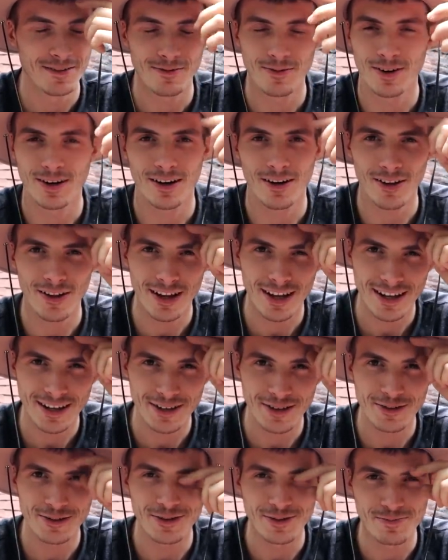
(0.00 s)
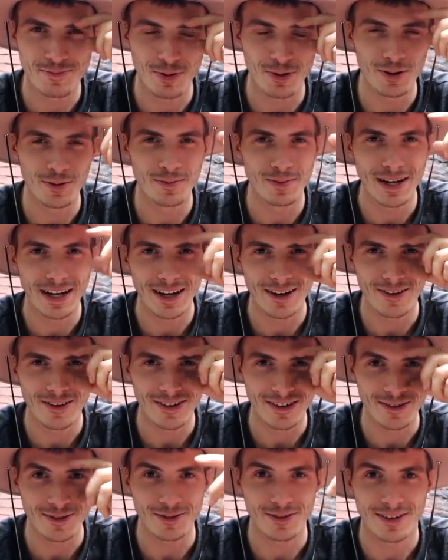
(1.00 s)
when all I had to do was pull them
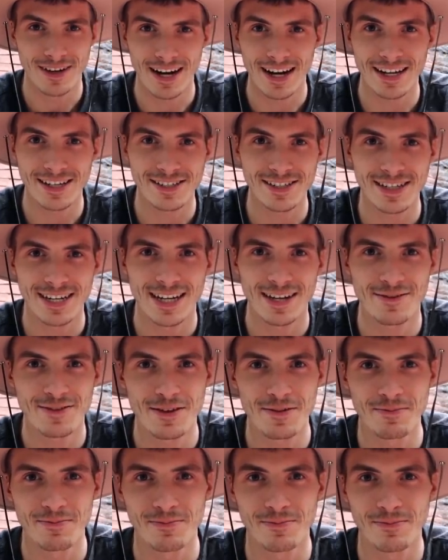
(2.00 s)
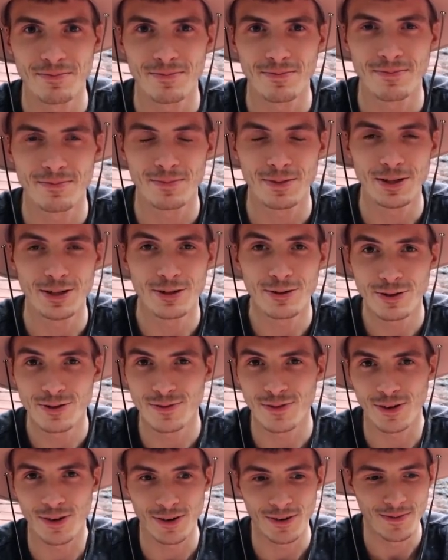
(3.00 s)
down to actually have them be
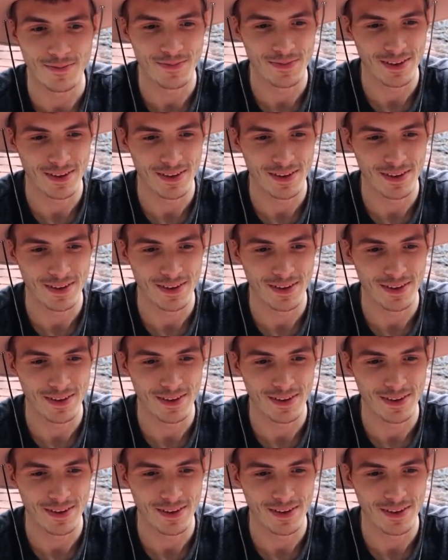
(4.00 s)
useful.